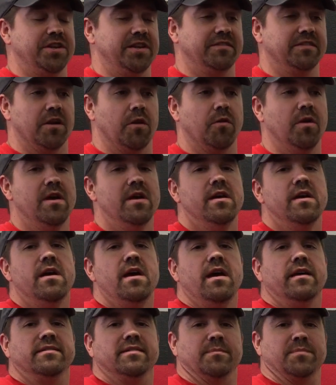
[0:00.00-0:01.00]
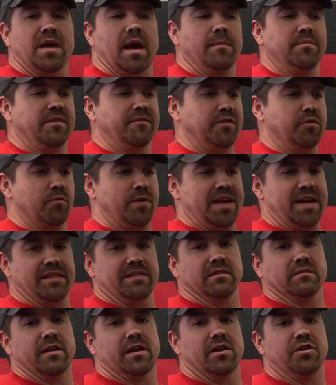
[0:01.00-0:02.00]
So sometimes if you read in the
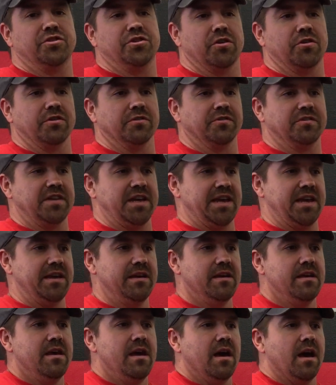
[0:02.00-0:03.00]
literature, you'll see